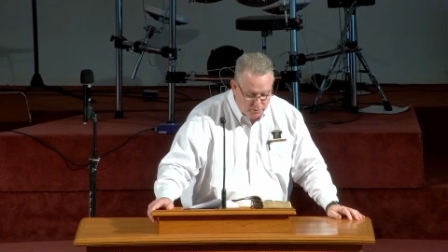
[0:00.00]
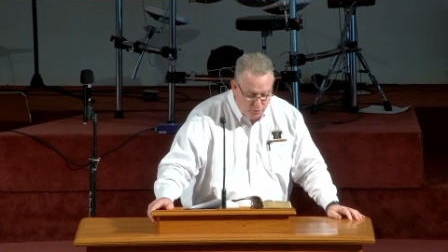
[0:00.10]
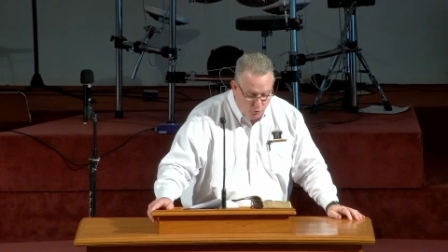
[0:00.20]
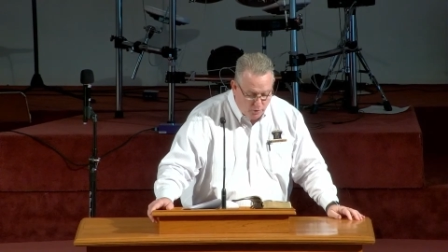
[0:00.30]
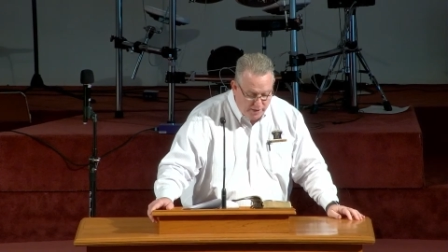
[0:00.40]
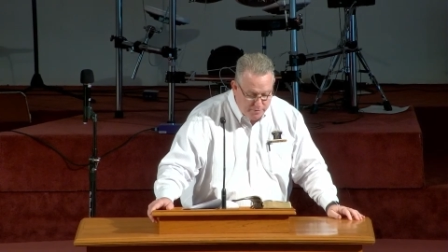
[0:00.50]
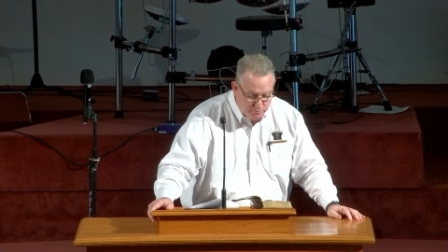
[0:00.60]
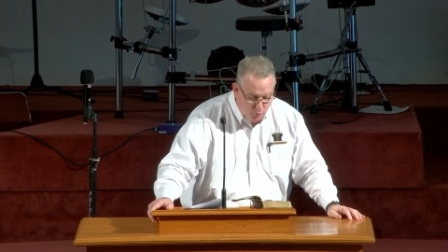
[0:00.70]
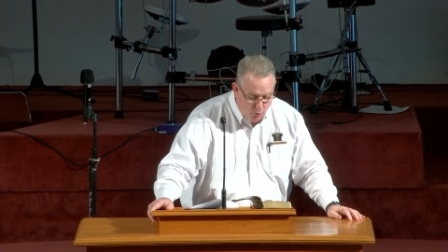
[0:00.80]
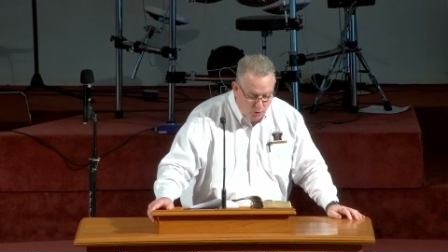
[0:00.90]
or a
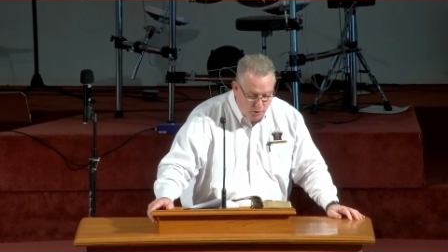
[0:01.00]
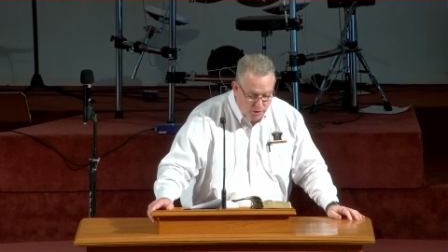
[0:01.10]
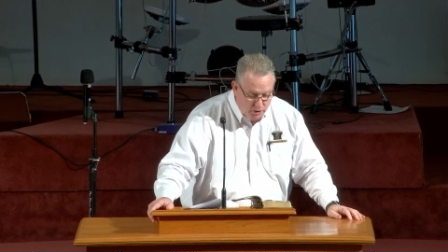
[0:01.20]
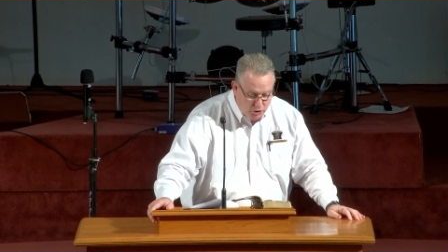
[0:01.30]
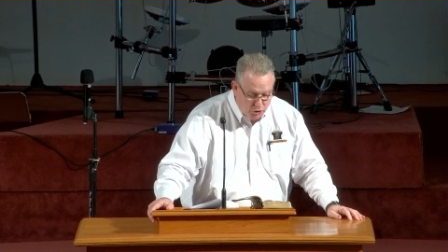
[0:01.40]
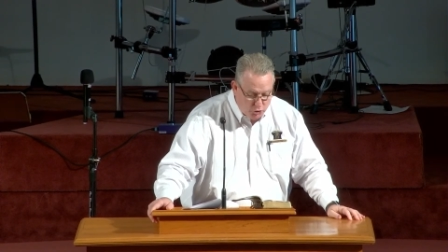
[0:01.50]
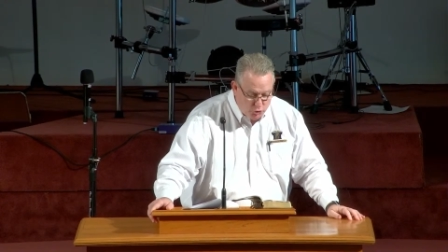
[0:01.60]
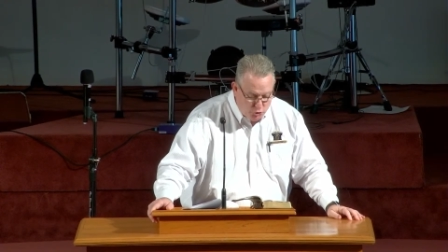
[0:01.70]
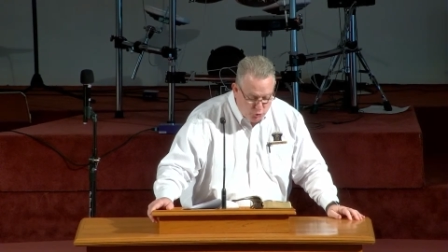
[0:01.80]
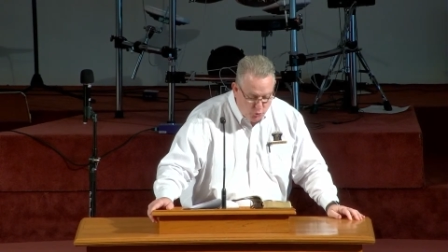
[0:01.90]
more
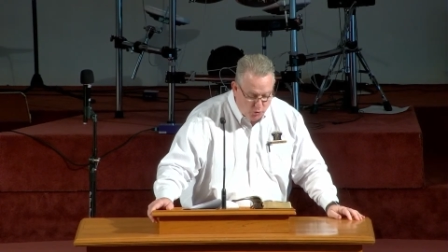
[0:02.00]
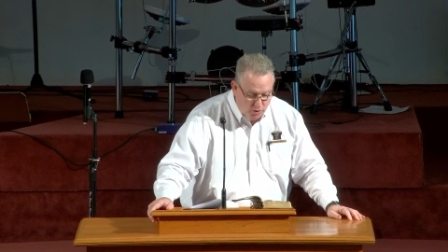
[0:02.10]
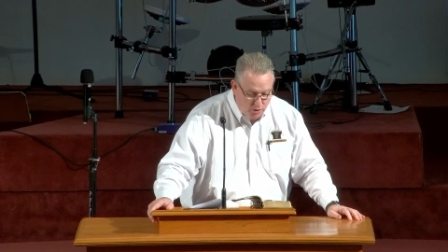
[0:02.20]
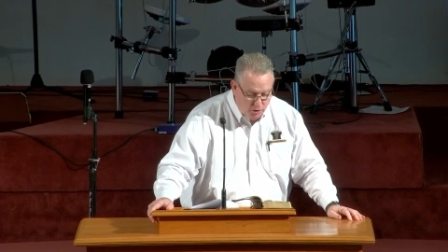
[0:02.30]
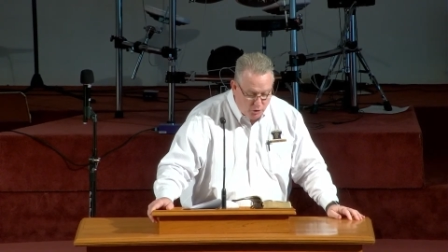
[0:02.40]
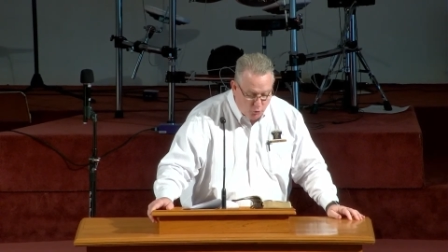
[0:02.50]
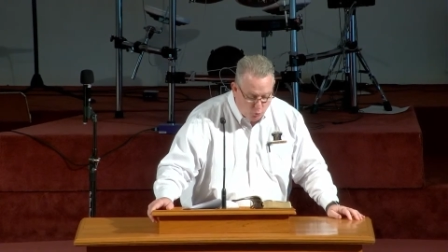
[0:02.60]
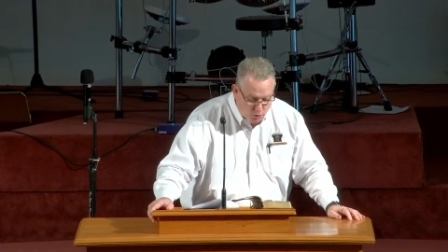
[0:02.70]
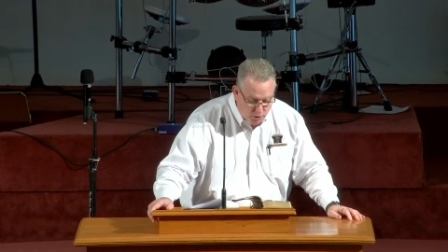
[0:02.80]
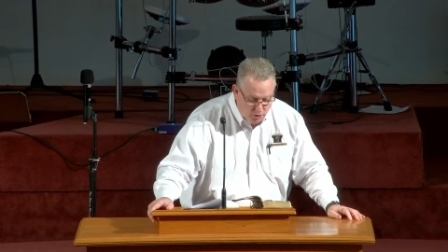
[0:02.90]
sure
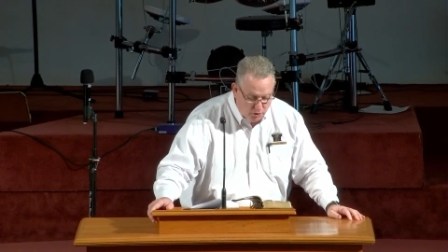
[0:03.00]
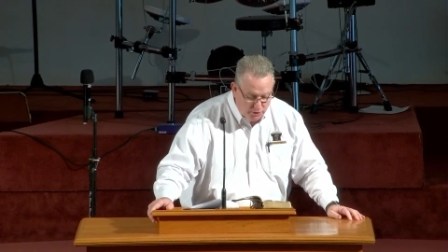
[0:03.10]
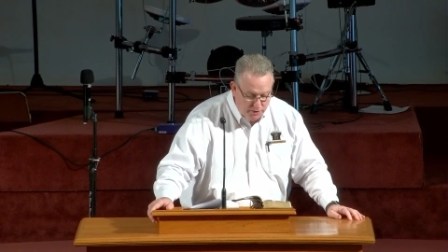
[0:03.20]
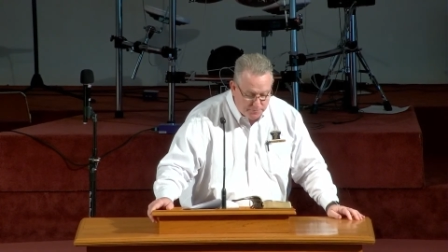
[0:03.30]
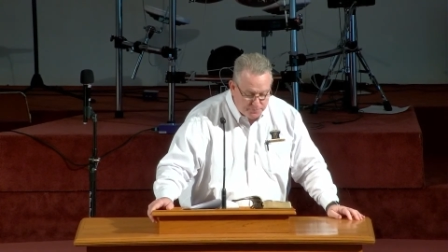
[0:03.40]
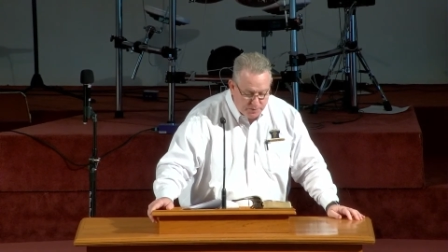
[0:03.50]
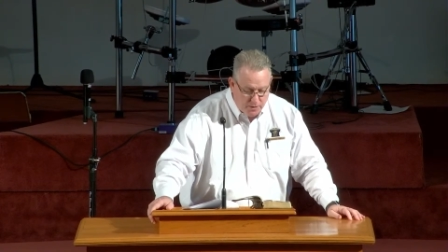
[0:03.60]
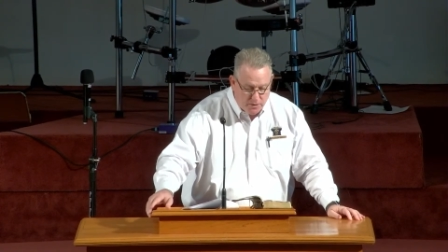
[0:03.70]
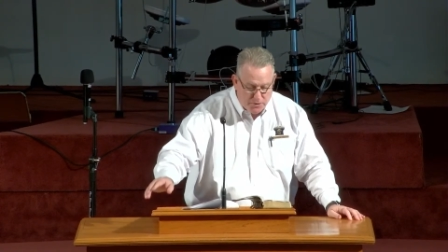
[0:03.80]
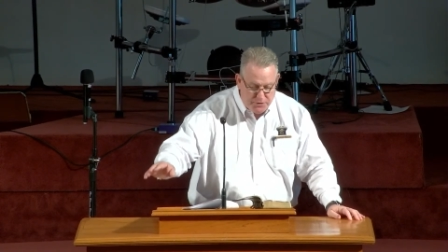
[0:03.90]
word,
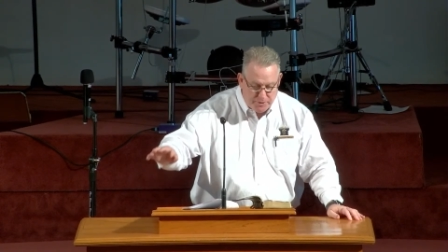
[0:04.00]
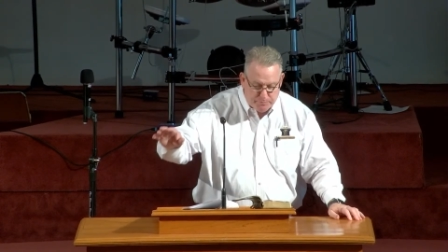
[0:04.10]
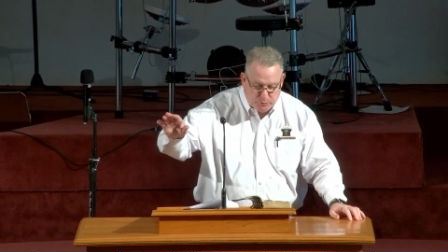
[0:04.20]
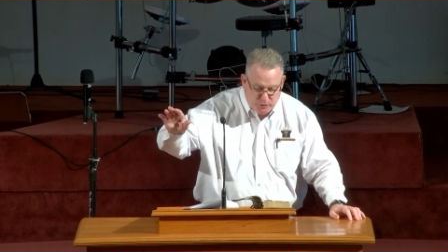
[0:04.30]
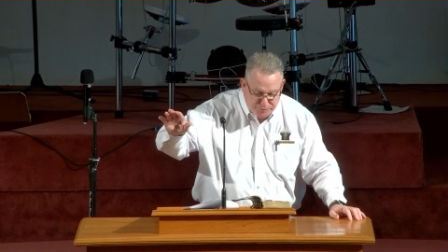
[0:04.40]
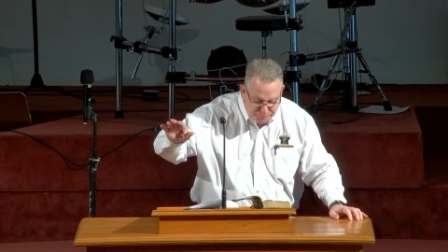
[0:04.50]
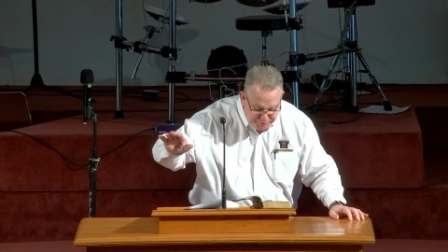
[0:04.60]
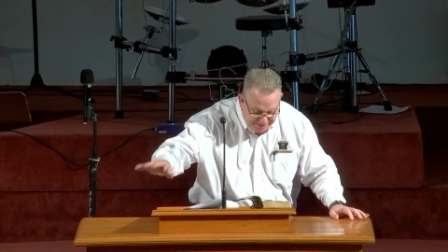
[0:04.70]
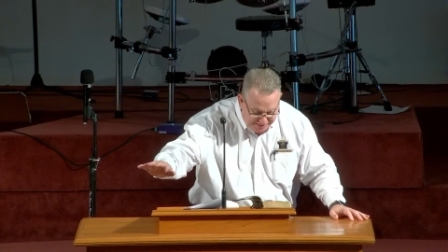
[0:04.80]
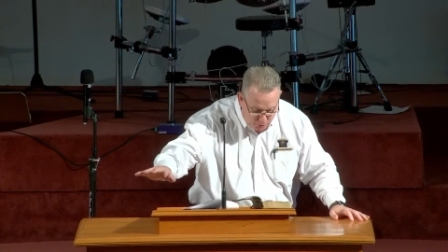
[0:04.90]
the
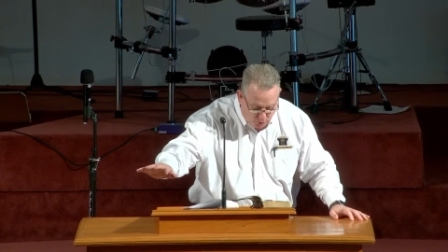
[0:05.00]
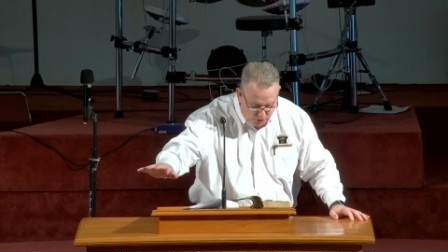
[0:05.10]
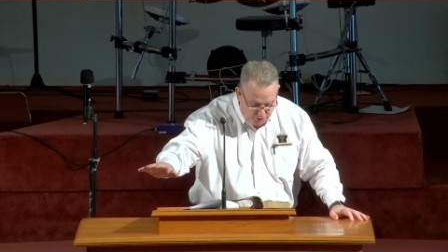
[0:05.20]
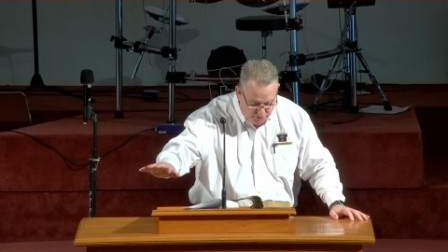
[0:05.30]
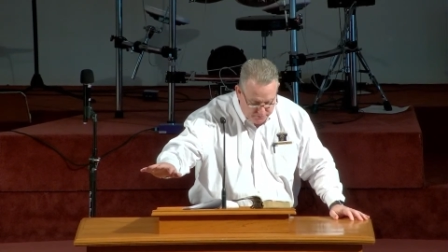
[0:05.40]
prophetic word